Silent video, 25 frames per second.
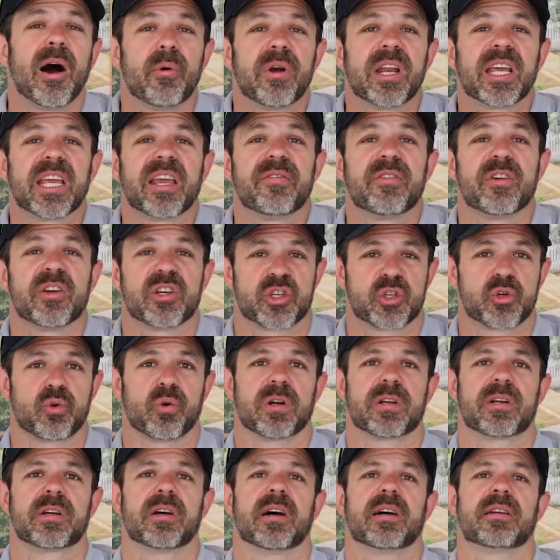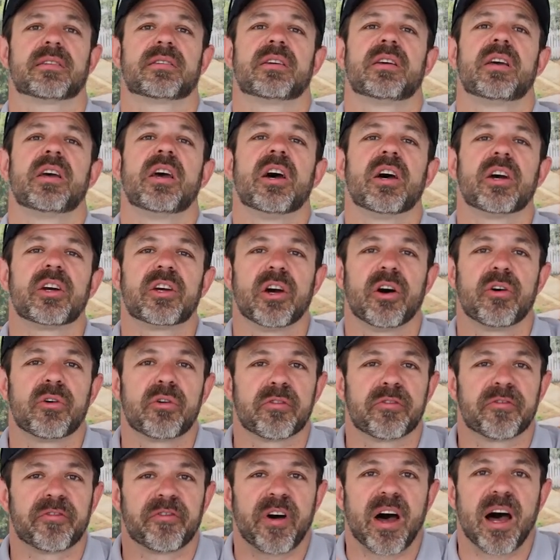I want to give you a shortcut. Go to
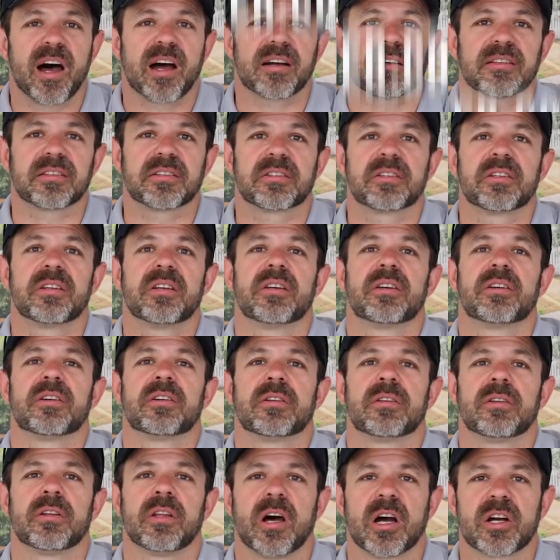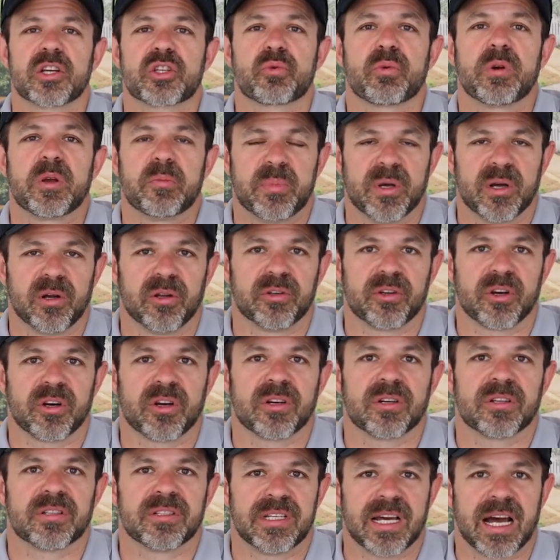
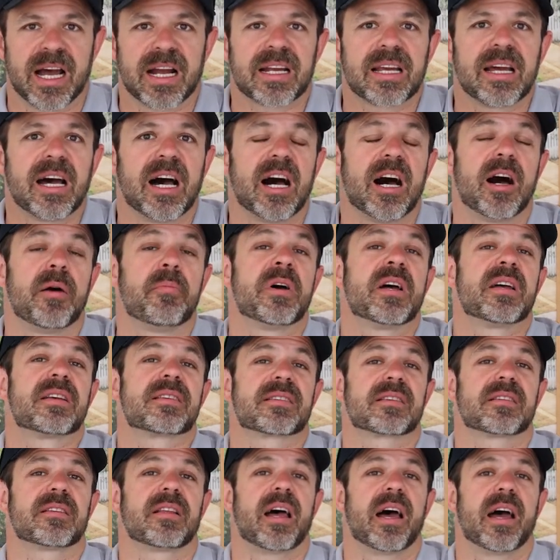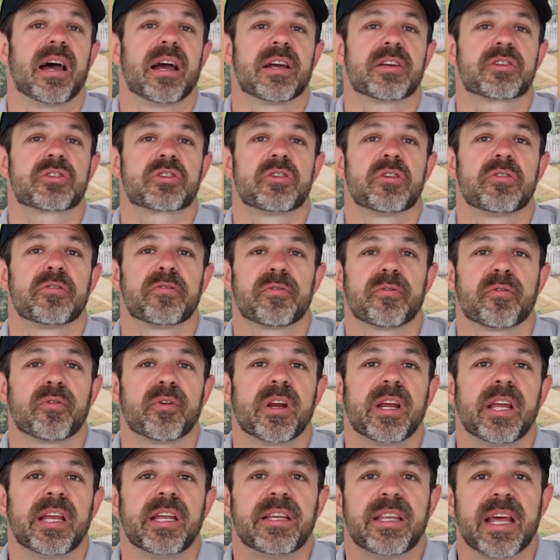
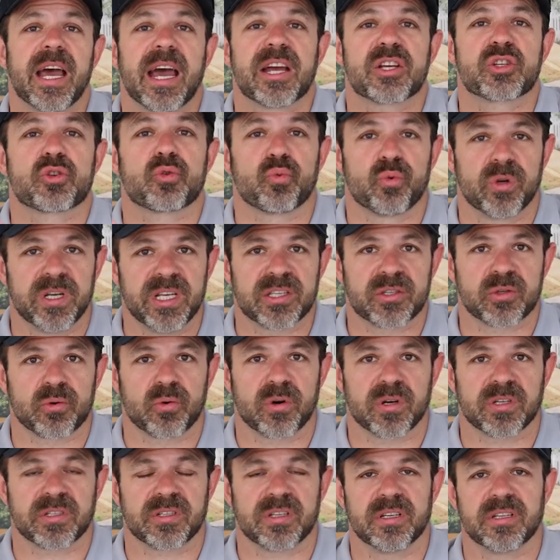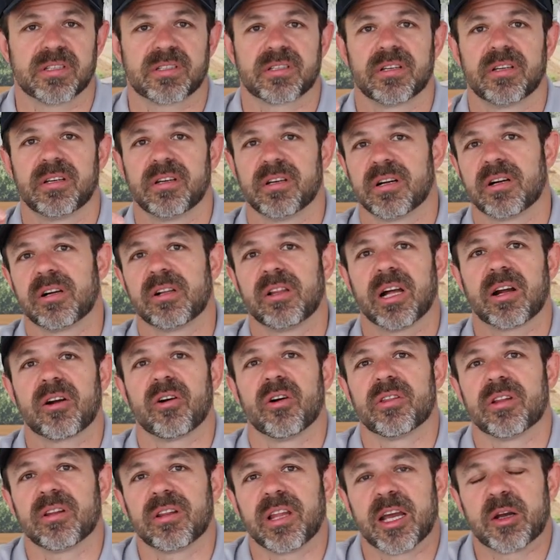foxluxurybuilder.com/free-resources. Click
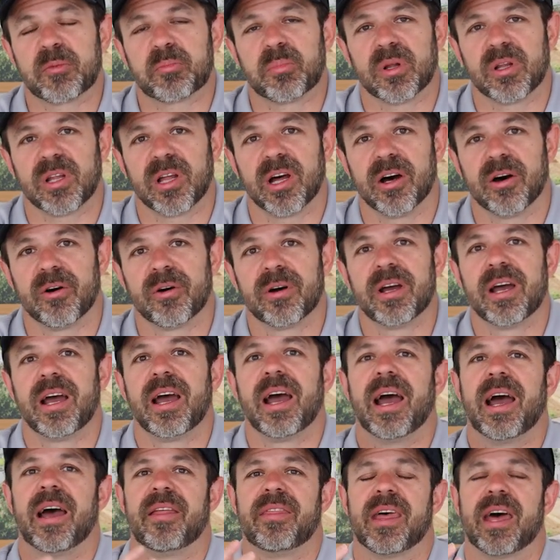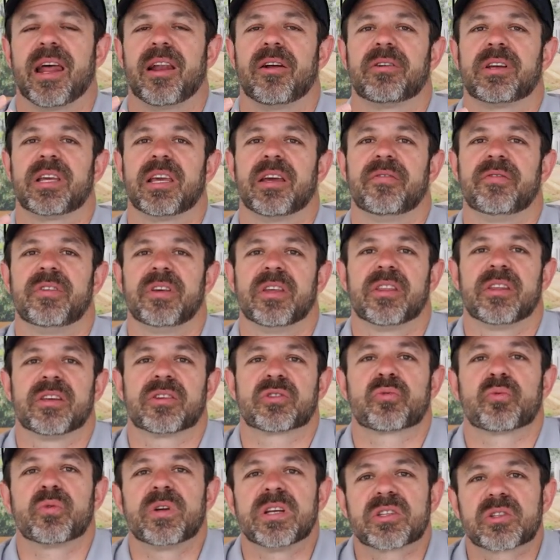on the link below and that'll give you
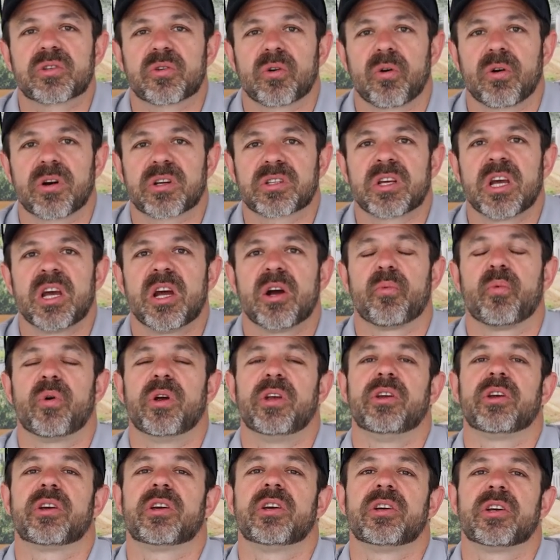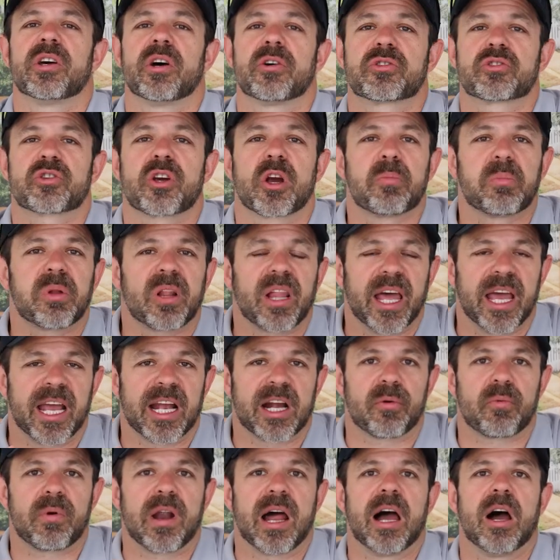this resource where you can go start playing
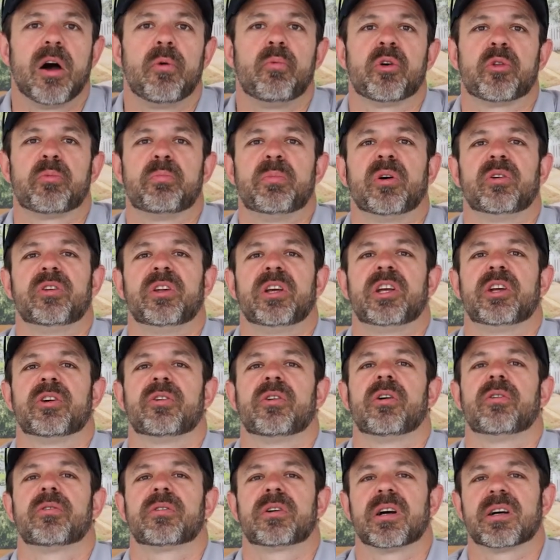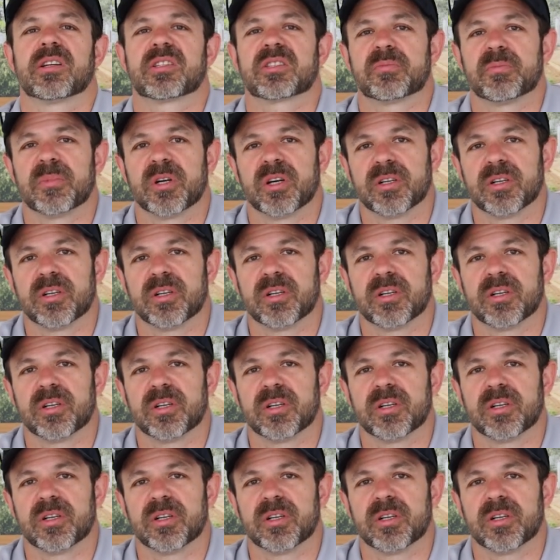around with building your own custom